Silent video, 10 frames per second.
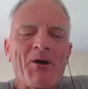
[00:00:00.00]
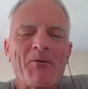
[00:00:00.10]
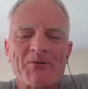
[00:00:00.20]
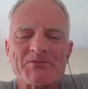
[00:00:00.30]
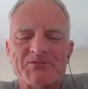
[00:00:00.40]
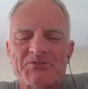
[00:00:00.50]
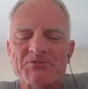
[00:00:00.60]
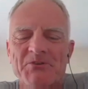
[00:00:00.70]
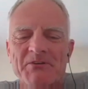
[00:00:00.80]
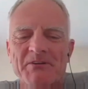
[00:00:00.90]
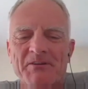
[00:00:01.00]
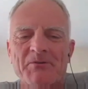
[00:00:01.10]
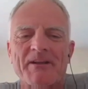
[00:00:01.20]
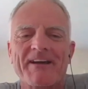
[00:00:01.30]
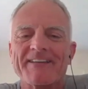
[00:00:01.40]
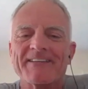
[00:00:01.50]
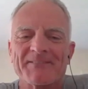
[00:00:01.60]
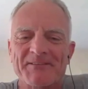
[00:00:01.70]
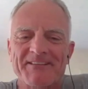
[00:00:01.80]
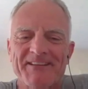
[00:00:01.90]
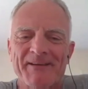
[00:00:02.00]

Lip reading: almost assuredly were not killed in the